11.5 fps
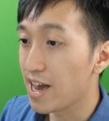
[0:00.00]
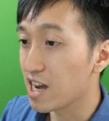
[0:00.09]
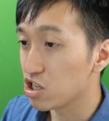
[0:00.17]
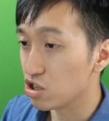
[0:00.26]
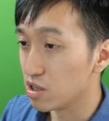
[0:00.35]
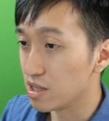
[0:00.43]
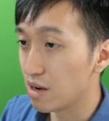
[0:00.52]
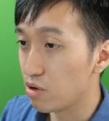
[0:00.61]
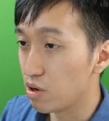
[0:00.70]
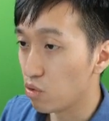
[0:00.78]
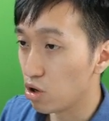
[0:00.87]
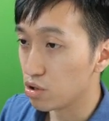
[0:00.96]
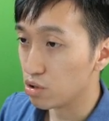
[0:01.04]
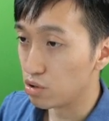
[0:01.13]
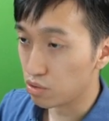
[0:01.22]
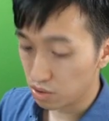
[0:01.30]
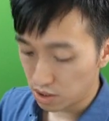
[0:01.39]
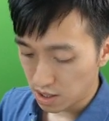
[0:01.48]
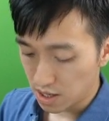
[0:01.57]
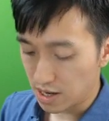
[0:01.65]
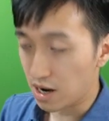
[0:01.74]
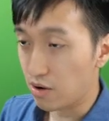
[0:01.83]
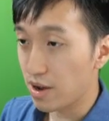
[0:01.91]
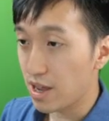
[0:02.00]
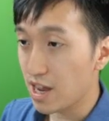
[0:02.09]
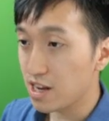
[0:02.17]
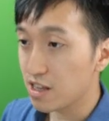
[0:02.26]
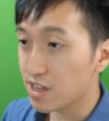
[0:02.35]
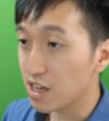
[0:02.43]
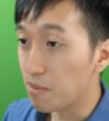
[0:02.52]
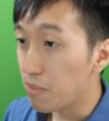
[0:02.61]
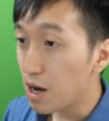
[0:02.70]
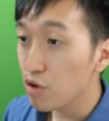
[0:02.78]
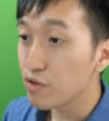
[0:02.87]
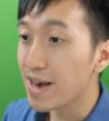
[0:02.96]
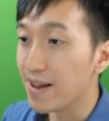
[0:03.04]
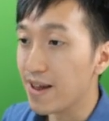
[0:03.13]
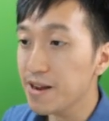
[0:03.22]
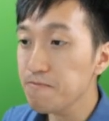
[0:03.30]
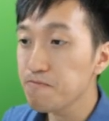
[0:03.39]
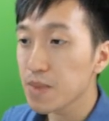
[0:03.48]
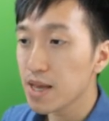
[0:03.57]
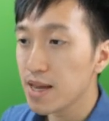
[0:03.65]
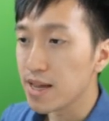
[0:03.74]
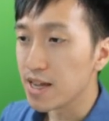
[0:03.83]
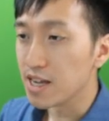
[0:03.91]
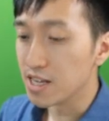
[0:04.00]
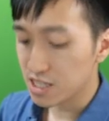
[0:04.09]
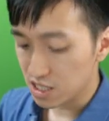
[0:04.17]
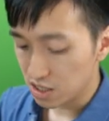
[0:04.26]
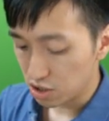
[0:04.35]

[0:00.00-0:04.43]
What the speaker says: action that we want to do. Now, anything above that line, it's